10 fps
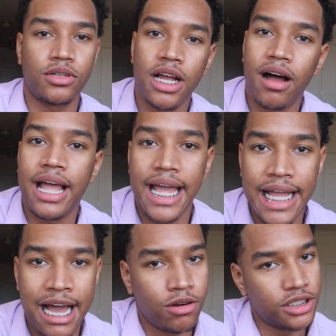or y'all
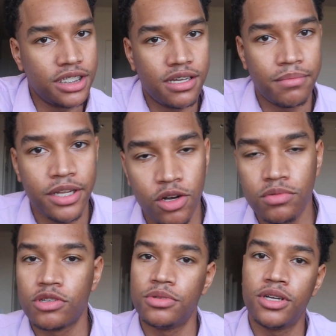hang out, or she come to your
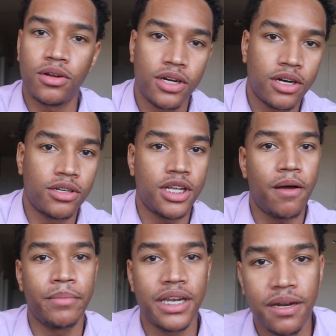room, you go to hers,
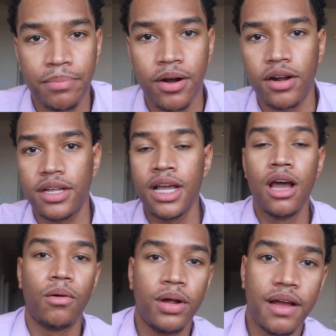y'all meet at a party,
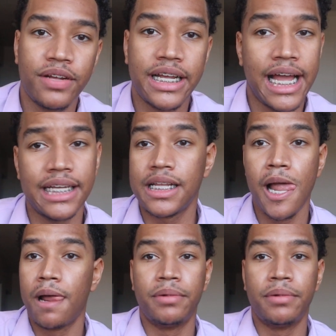whatever the case.